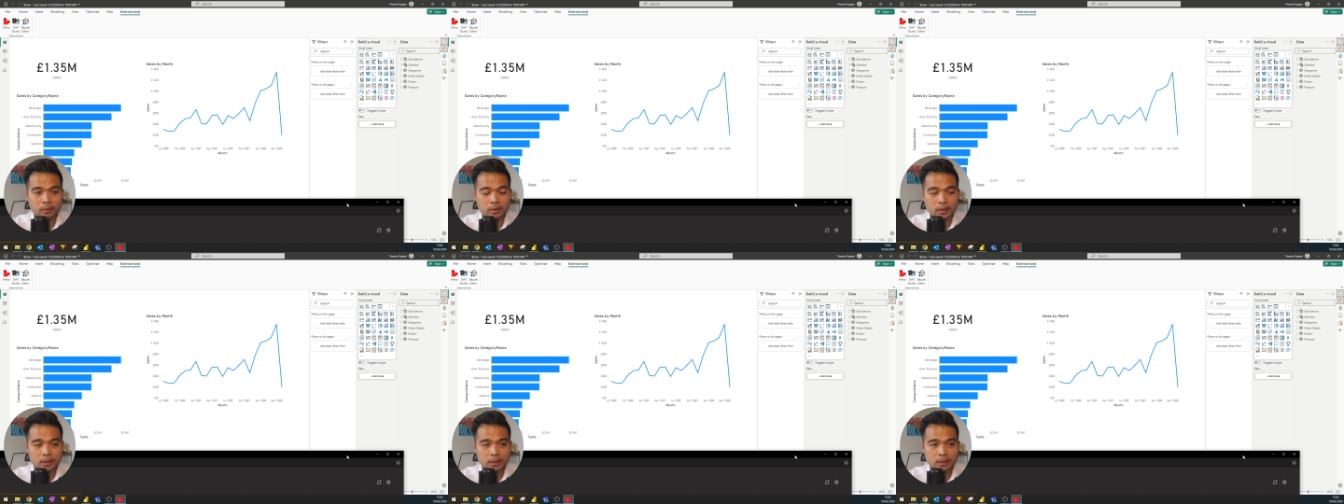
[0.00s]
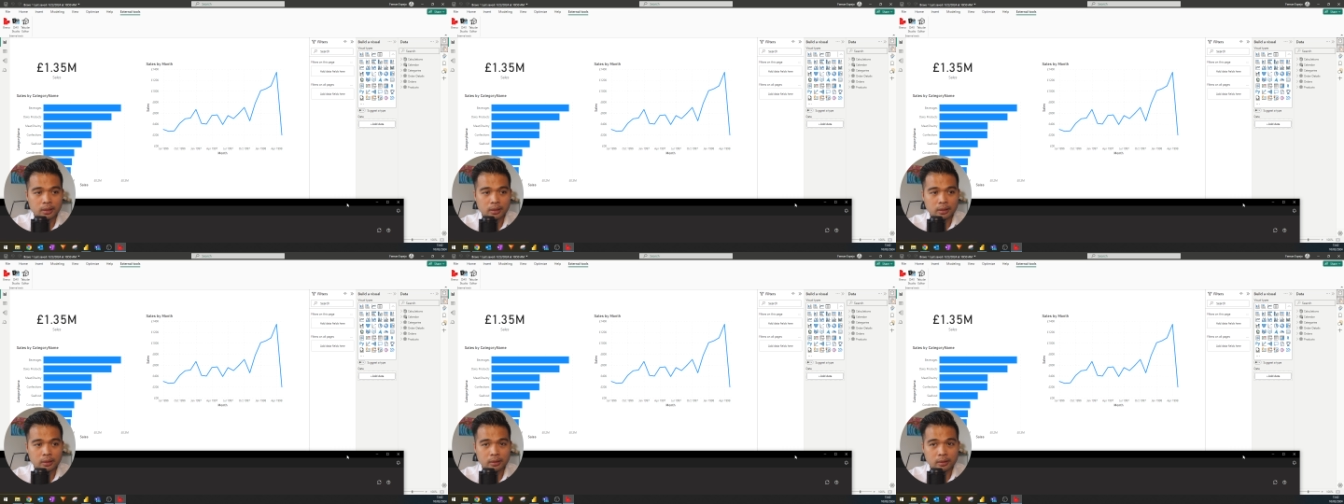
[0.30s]

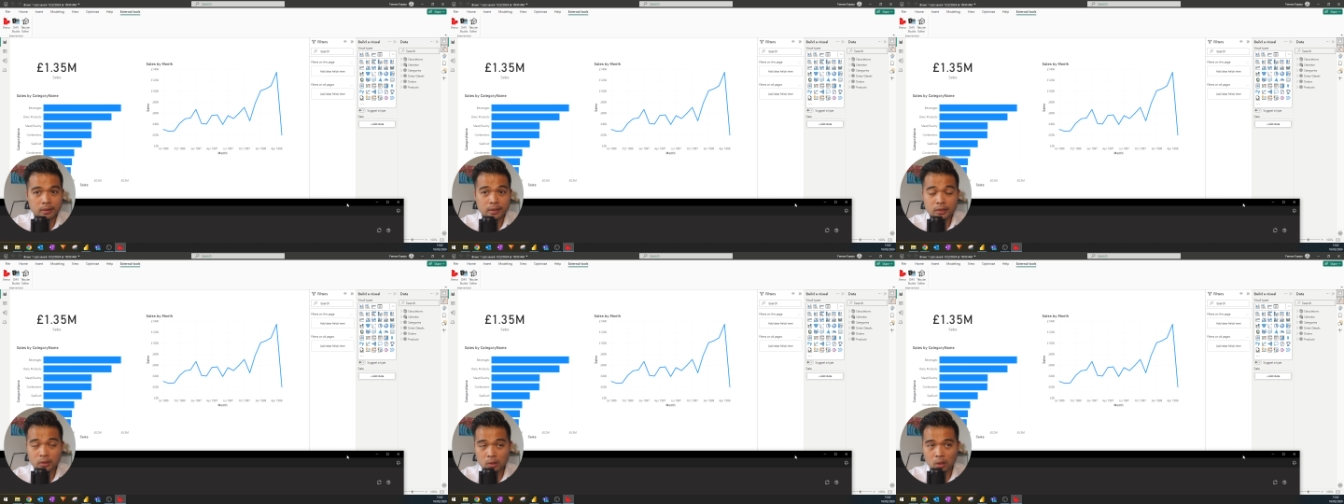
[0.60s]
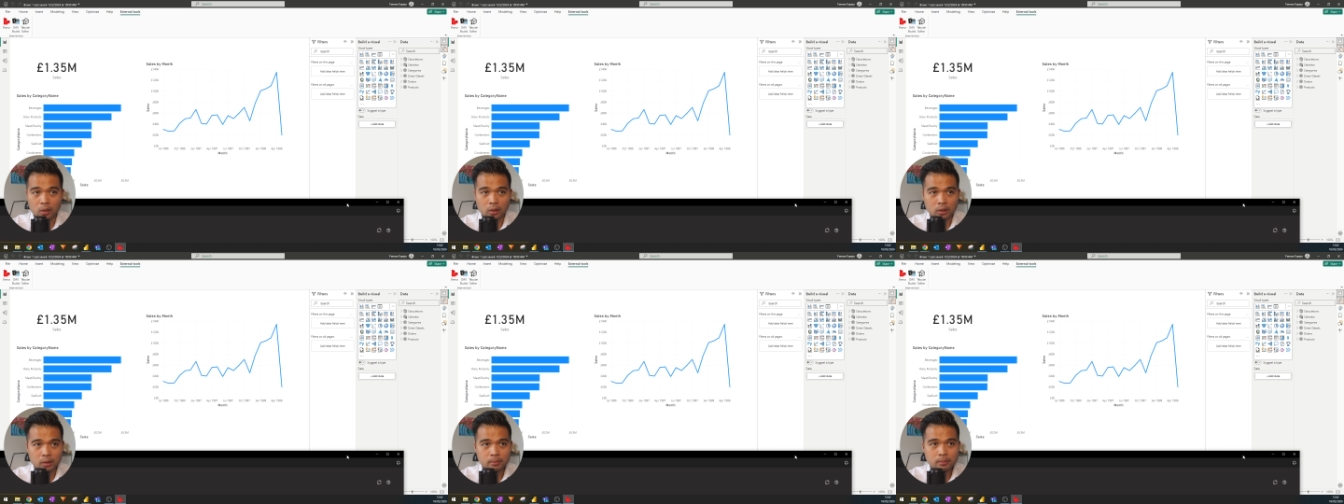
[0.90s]
the these
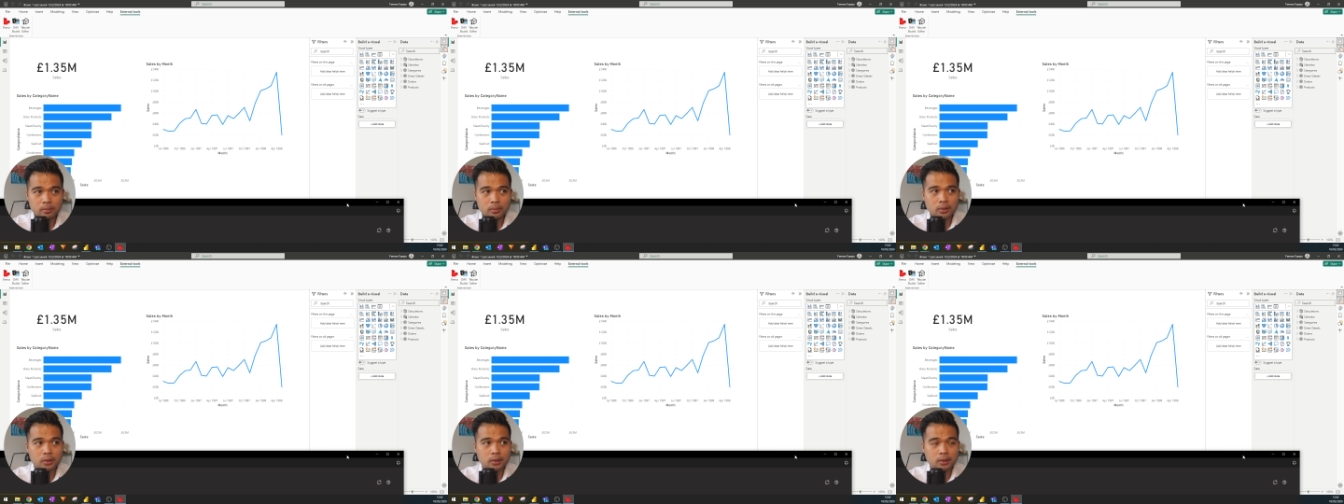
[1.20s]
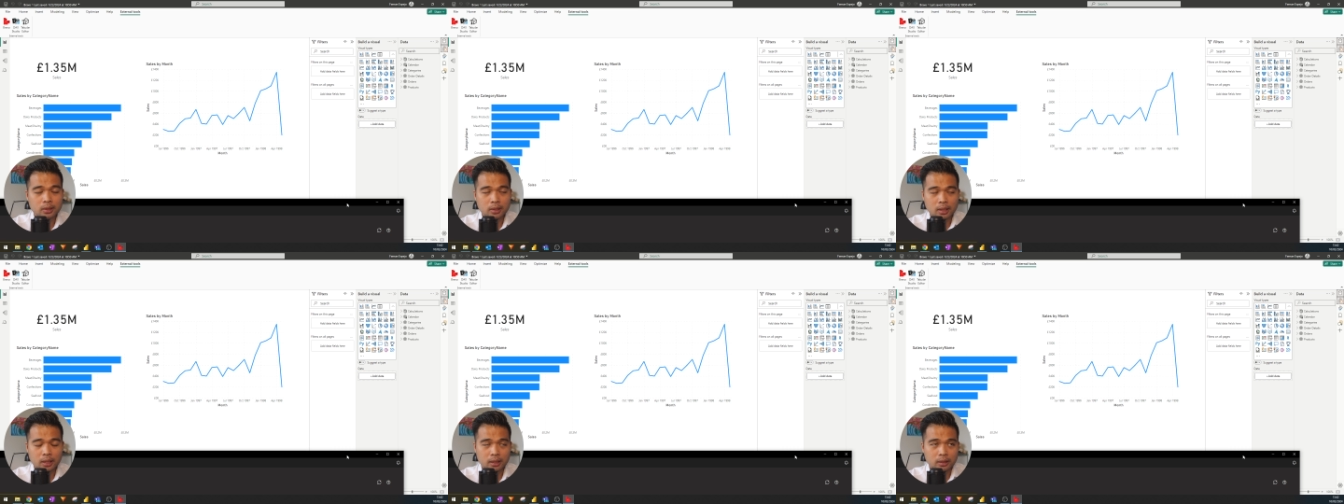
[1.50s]

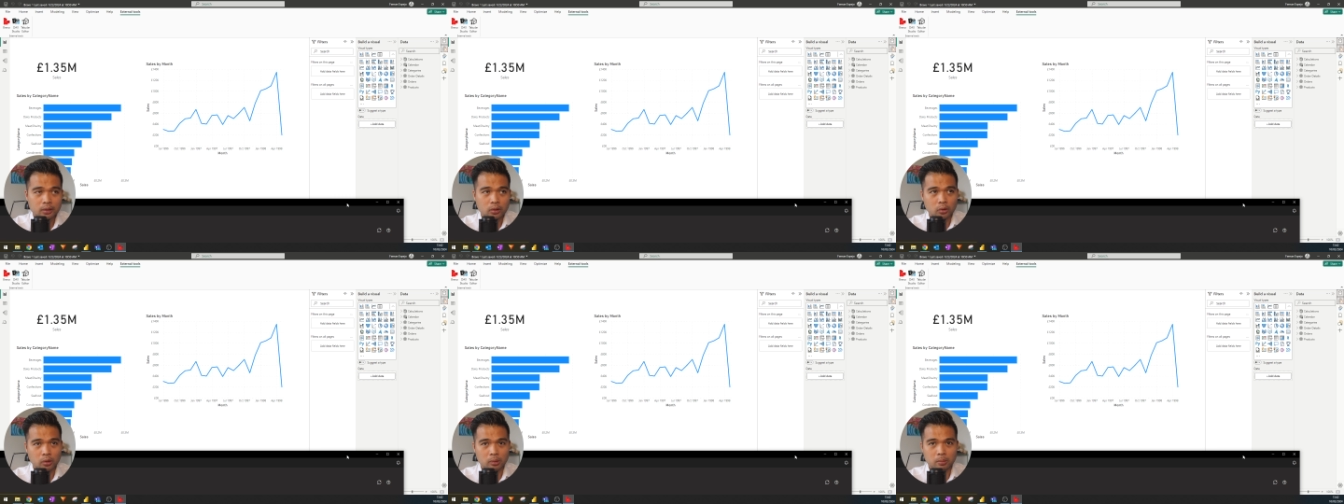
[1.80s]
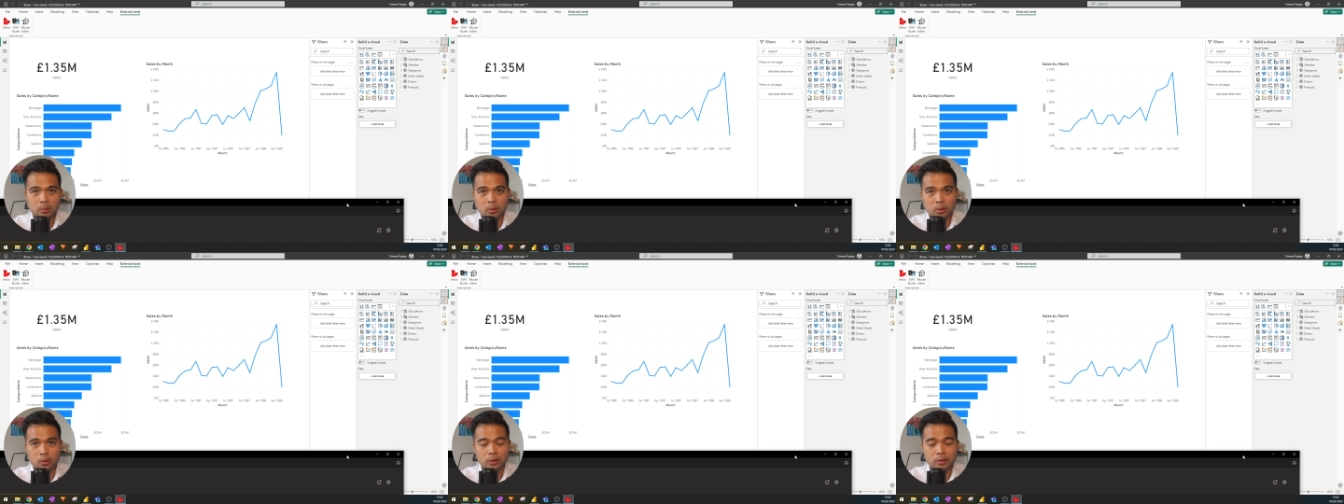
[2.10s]
columns in your
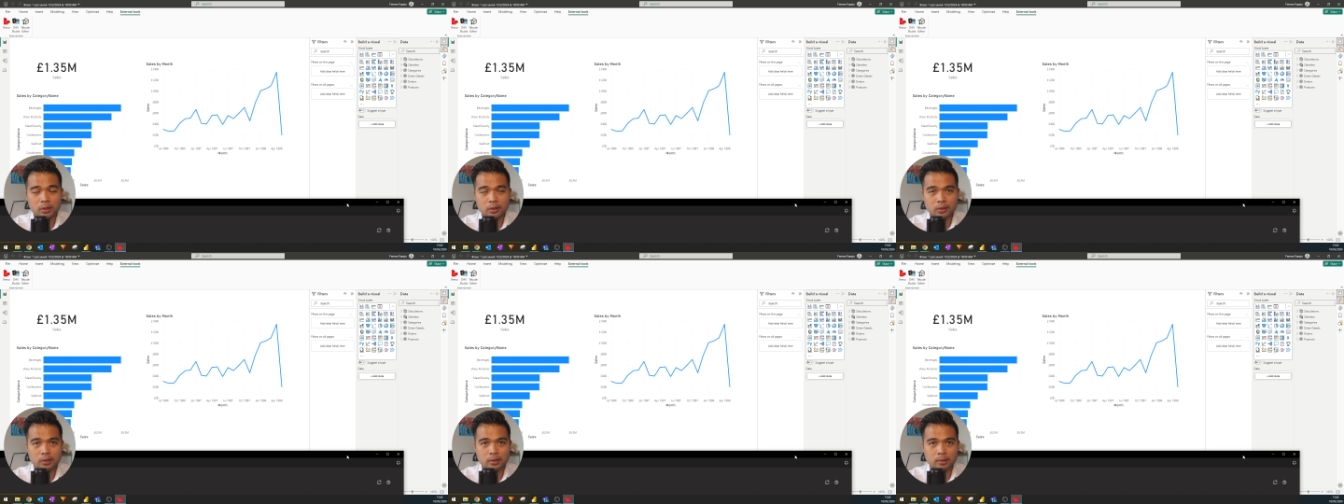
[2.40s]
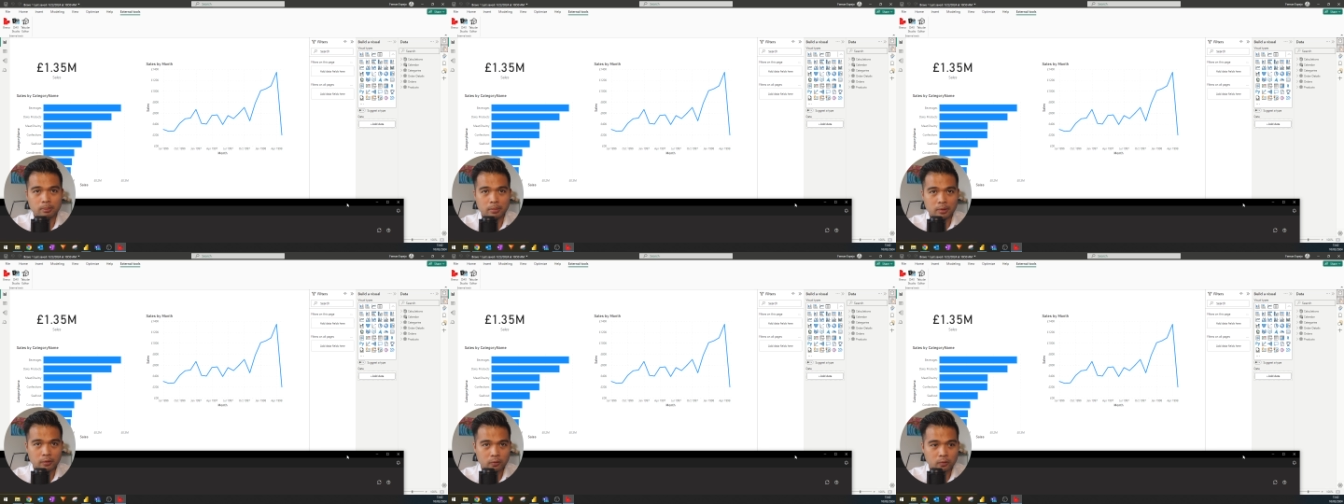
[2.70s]
reports
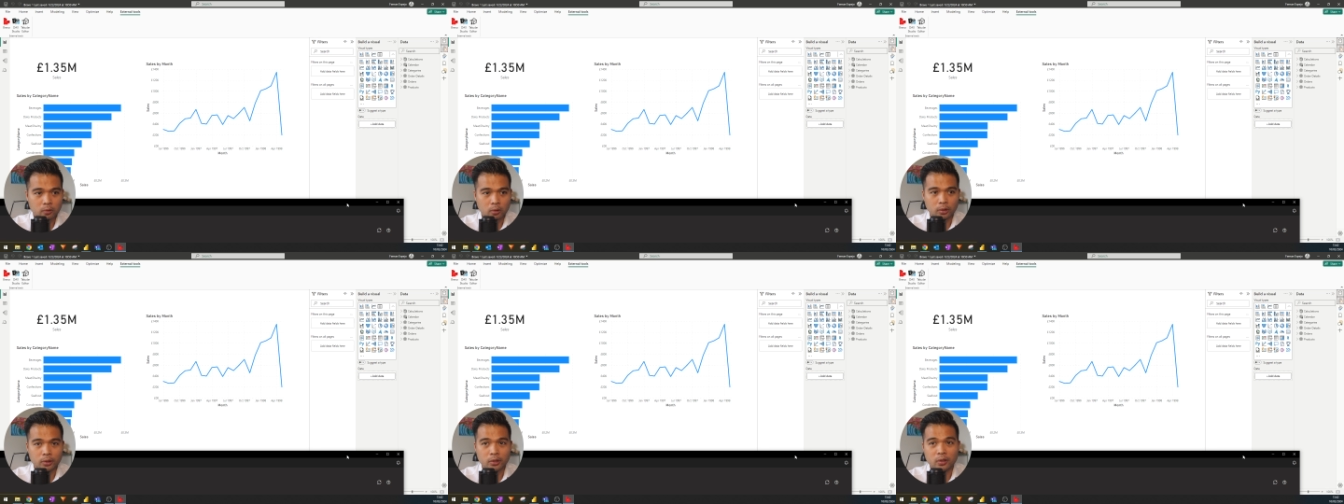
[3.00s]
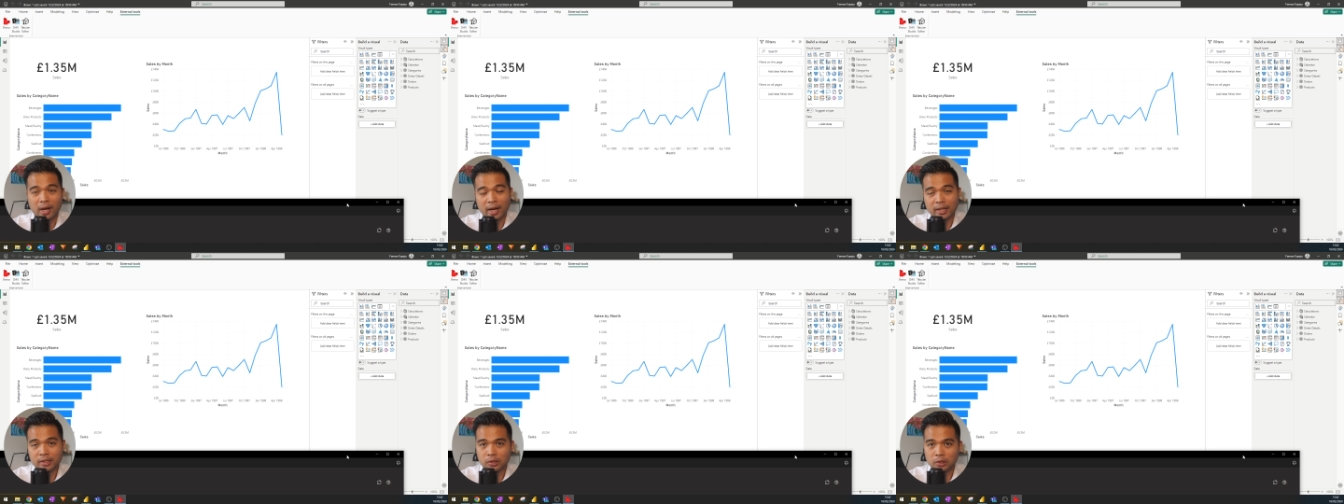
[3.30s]
before you
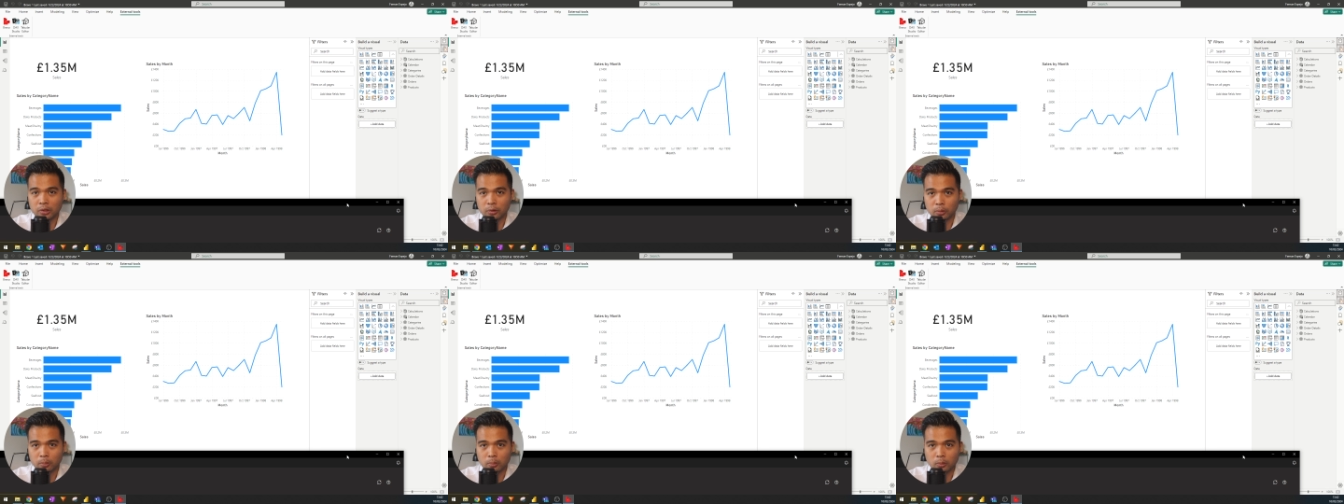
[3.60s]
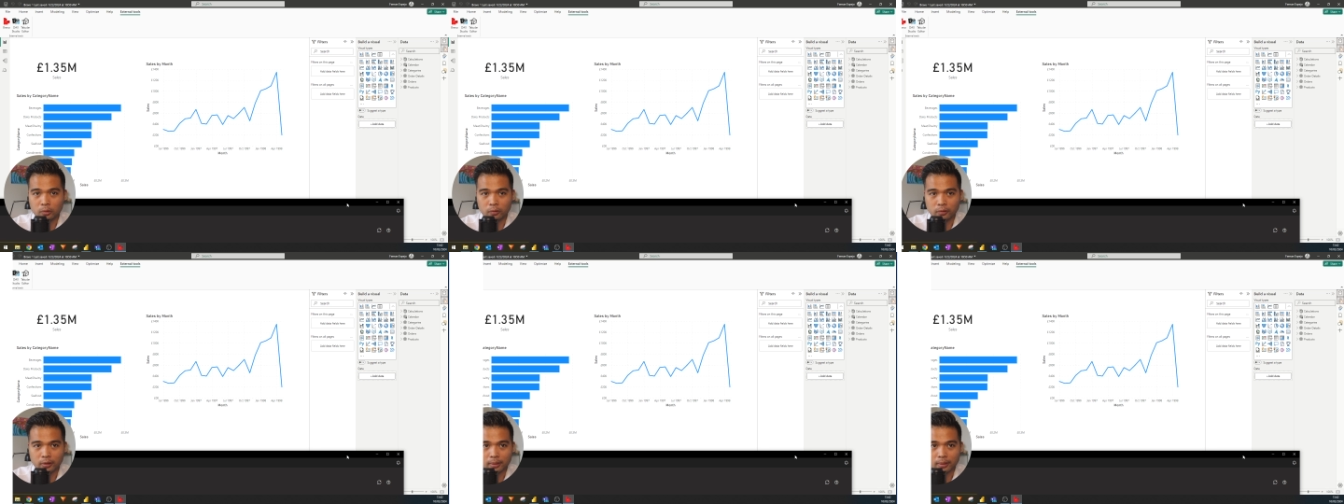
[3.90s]
actually remove